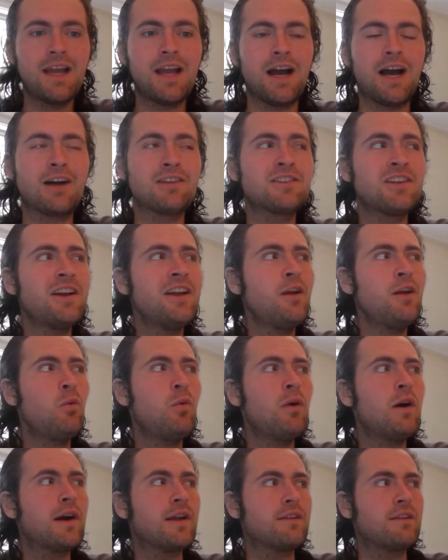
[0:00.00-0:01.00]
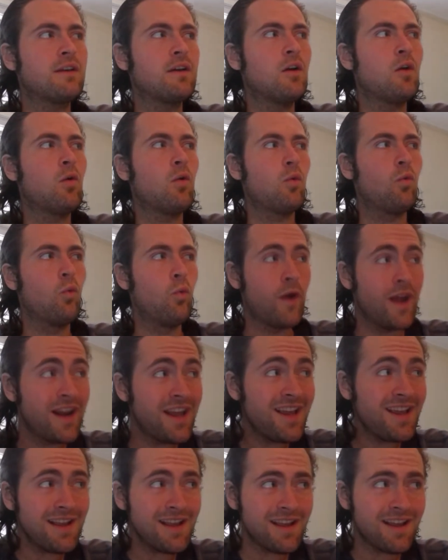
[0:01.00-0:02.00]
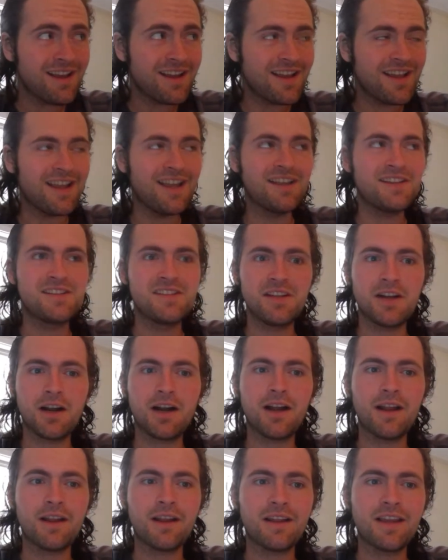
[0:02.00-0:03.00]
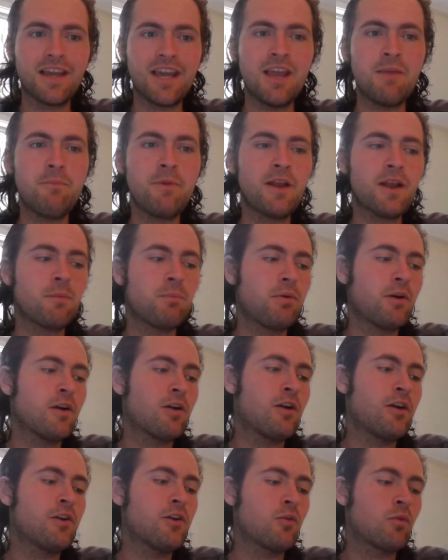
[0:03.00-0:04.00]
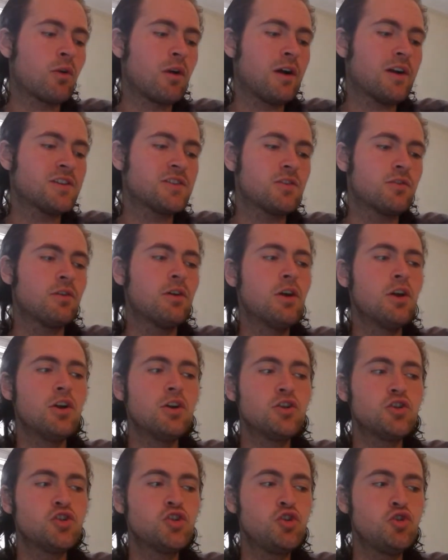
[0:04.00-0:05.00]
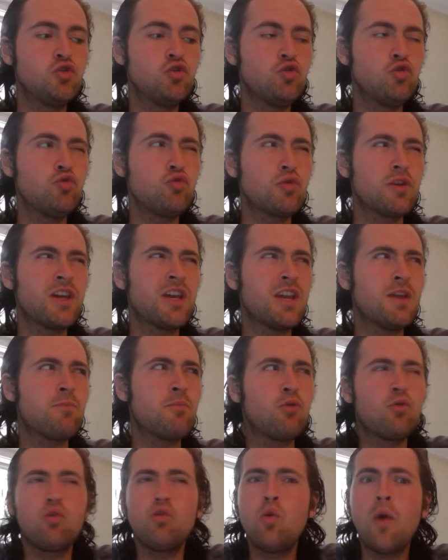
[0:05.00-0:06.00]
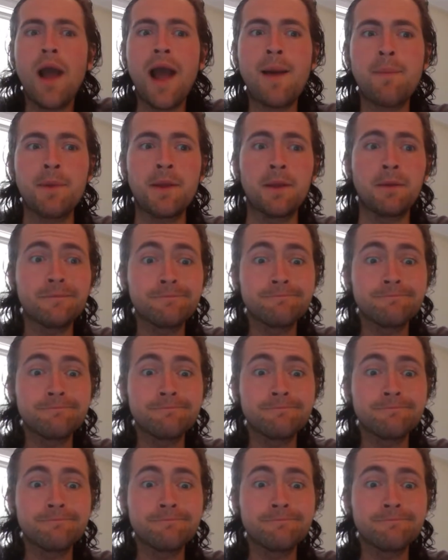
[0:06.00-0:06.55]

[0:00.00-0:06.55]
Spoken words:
I'll tell you what, winning is not keeping a player on your roster to keep who happy?